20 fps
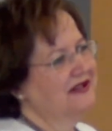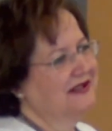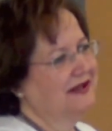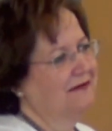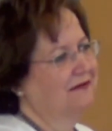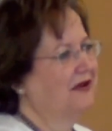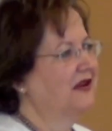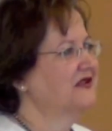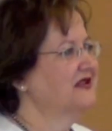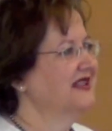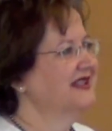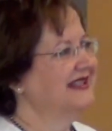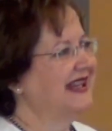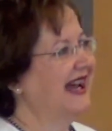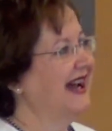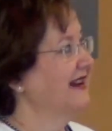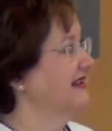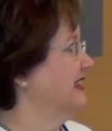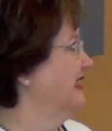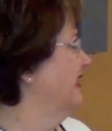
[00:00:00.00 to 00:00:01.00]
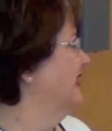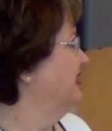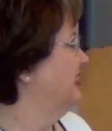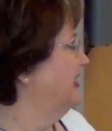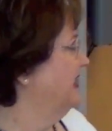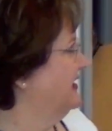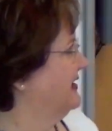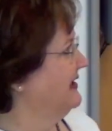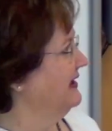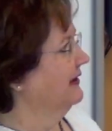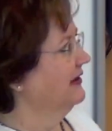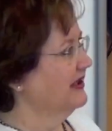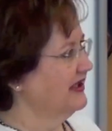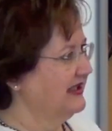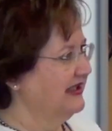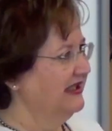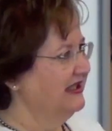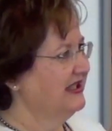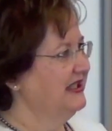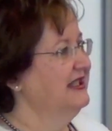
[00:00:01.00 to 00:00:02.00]
into a person's house, and then she
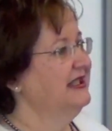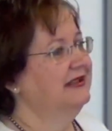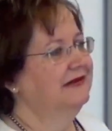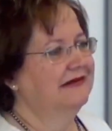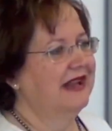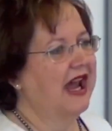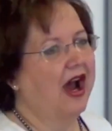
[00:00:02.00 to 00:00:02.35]
looks into,